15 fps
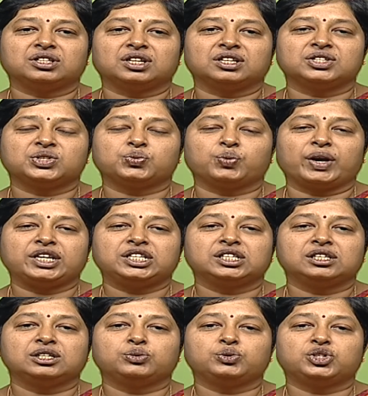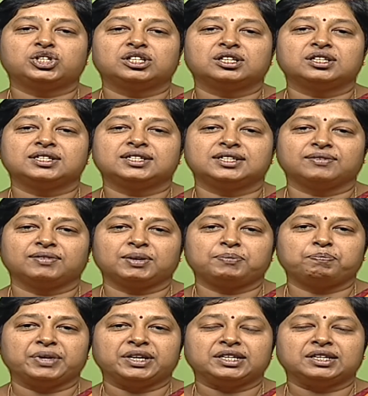that is vital to children's
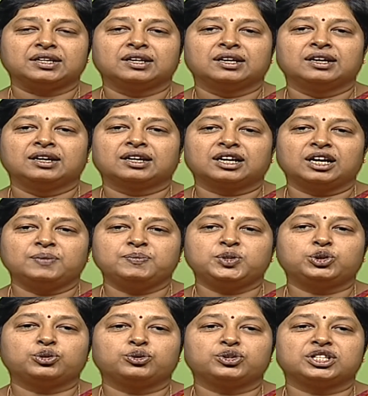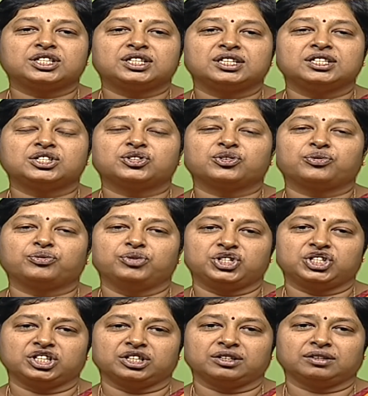development comes through the sense of
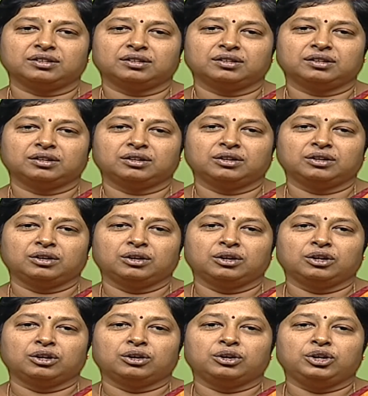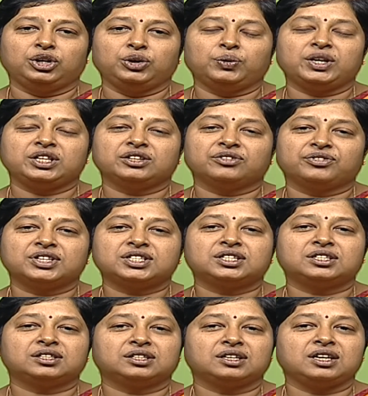vision. During the first
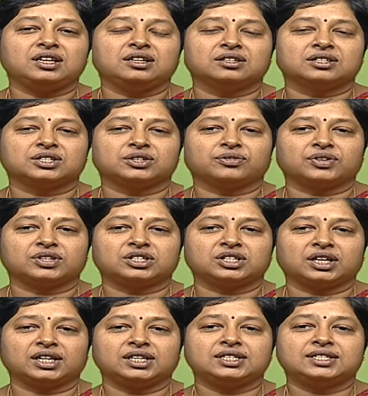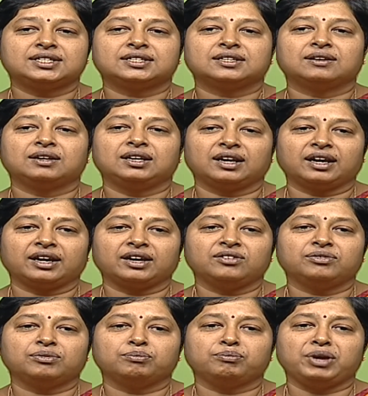3 years of a child's
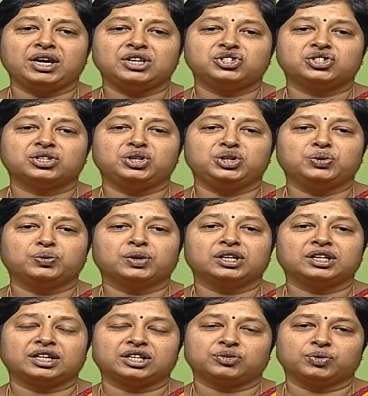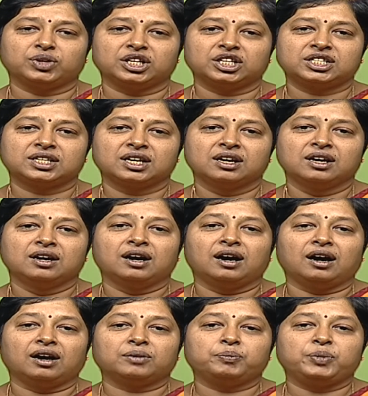life, major neural networks
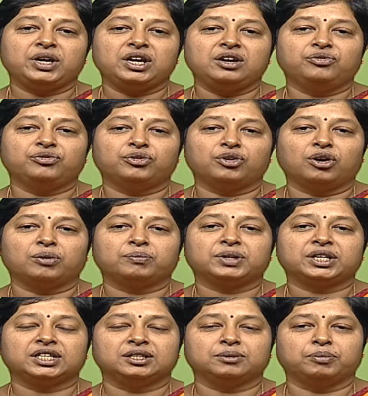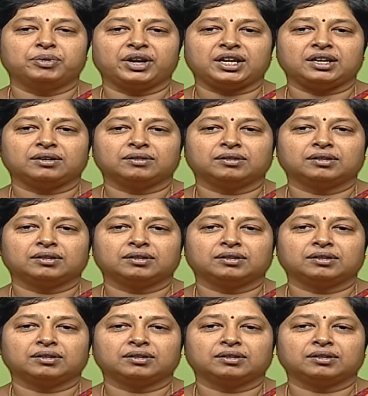are being formed in the brain.